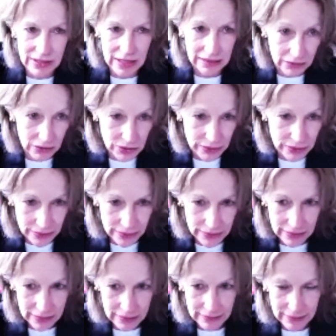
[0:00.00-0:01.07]
not the truth.
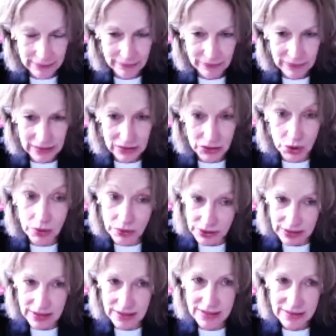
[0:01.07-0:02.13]
The truth
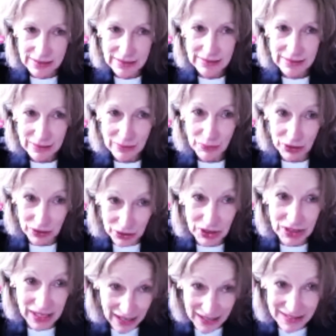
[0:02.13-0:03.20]
is we're in
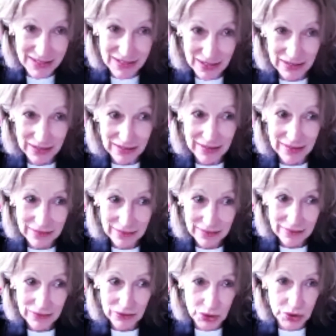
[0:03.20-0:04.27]
good hands.
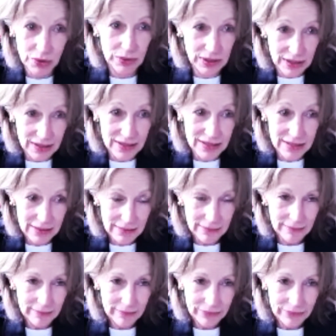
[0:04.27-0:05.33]
The truth is
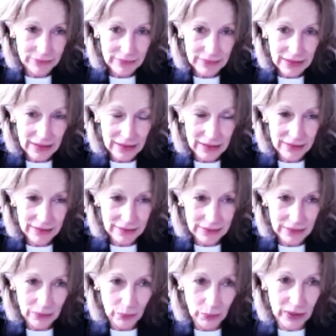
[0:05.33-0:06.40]

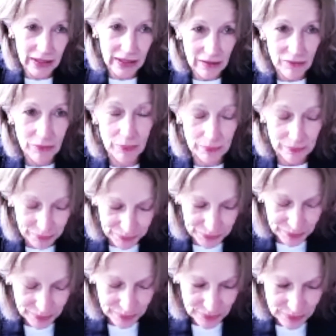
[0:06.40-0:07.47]
we have
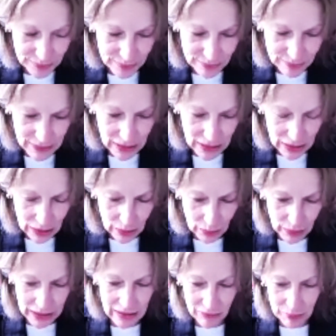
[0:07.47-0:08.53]

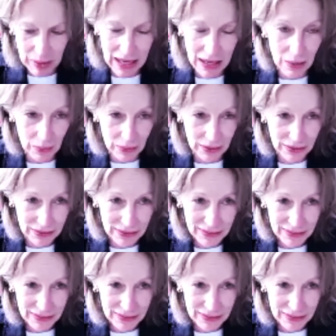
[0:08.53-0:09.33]
we have power